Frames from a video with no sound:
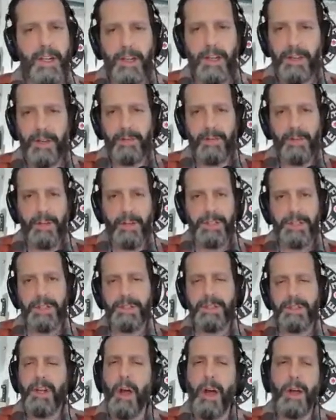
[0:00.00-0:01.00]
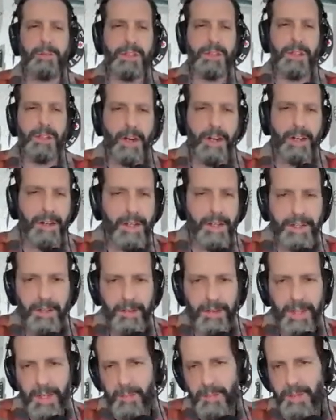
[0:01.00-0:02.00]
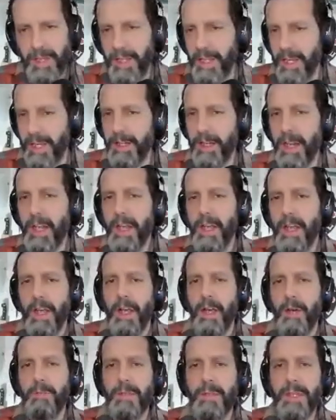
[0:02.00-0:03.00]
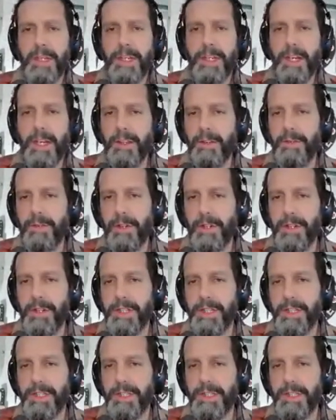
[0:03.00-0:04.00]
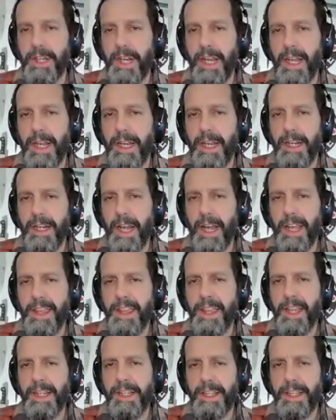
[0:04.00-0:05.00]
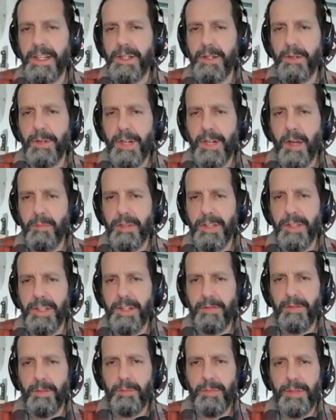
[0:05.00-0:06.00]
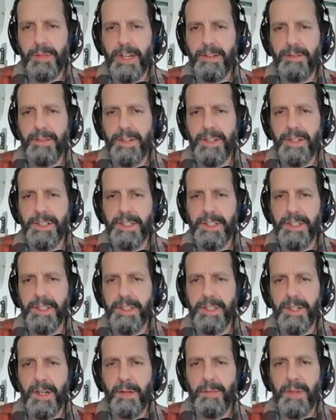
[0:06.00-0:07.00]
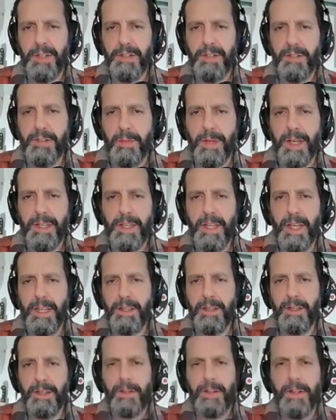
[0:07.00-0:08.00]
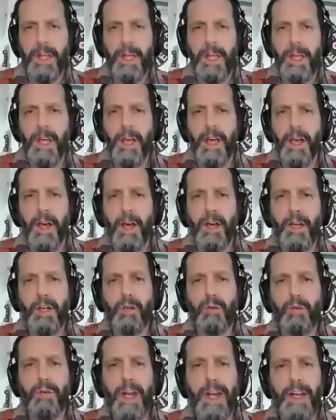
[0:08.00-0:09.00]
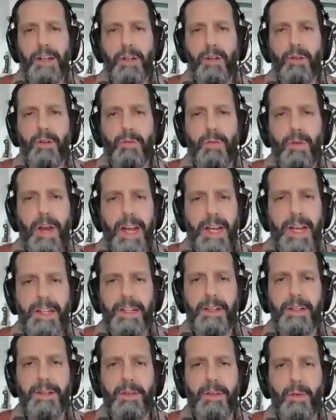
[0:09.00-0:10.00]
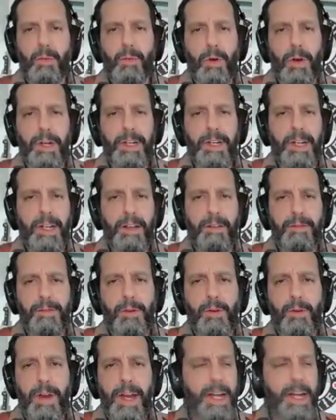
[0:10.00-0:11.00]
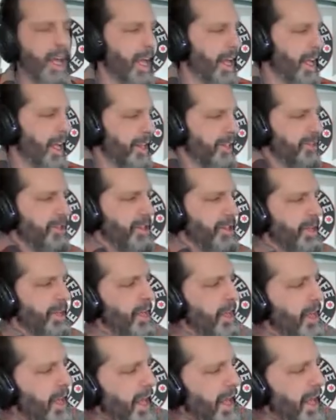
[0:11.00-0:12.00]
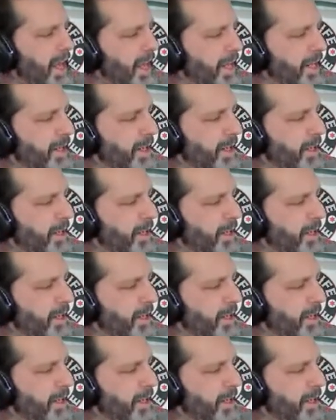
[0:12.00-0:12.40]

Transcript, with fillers: other versions. No, I'm sorry, it's only a million a million other versions, and I think they do a couple of different blade finishes. I'm not sure about that though. Uh, great, great work knife, great edge, and uh,